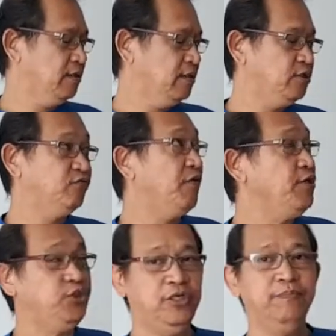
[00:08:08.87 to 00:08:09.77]

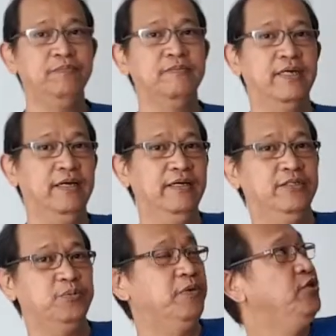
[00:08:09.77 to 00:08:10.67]
Spaceship. Yeah,
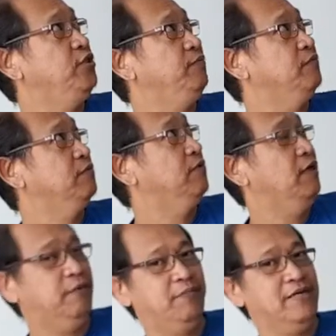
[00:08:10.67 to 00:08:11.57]
spaceship
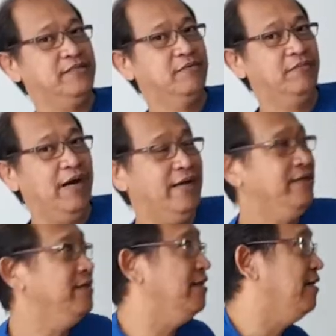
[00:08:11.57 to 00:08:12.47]
passing by.
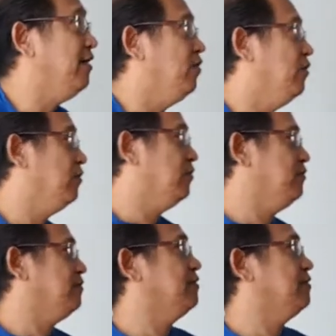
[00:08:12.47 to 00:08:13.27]
Oh.